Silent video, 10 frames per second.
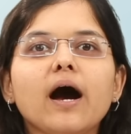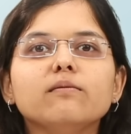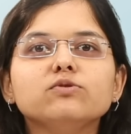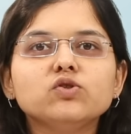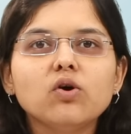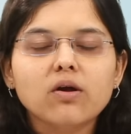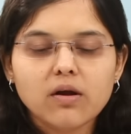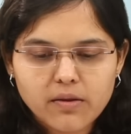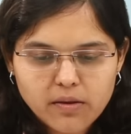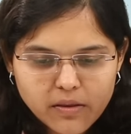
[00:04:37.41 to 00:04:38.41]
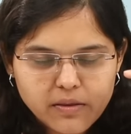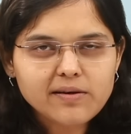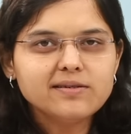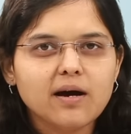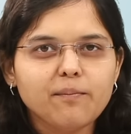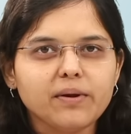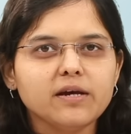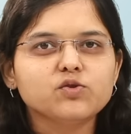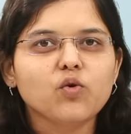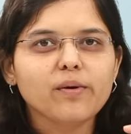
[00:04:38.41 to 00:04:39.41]
I'm sure this
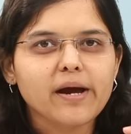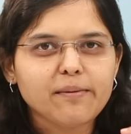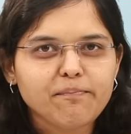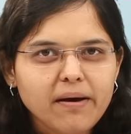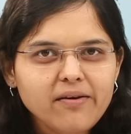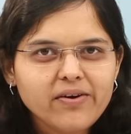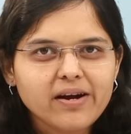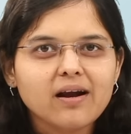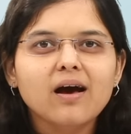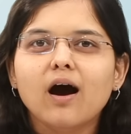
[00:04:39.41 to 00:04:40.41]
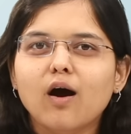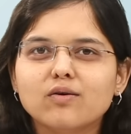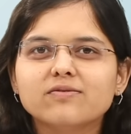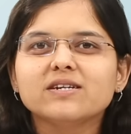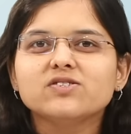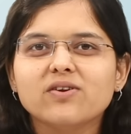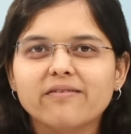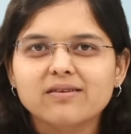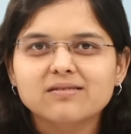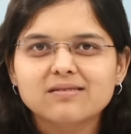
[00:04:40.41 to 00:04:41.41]
company is going to get benefited out of such
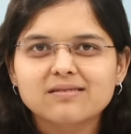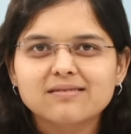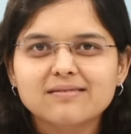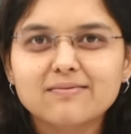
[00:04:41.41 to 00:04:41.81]
travelers.